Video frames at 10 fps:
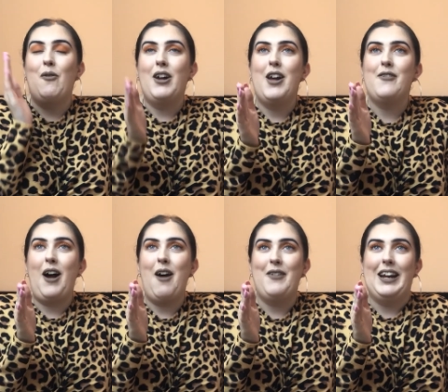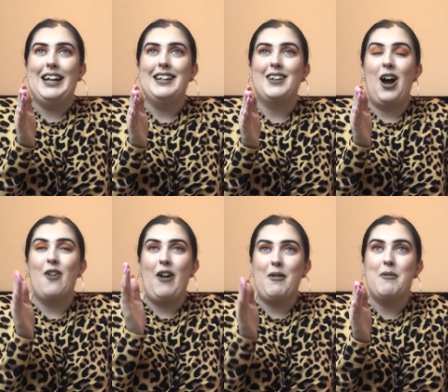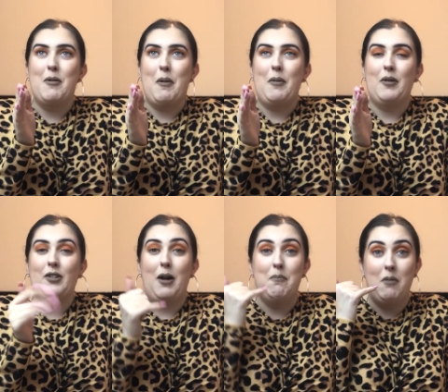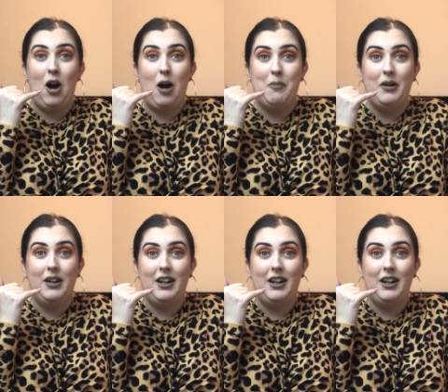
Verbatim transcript: when I found these, I rang my mum up and I was like, Mum,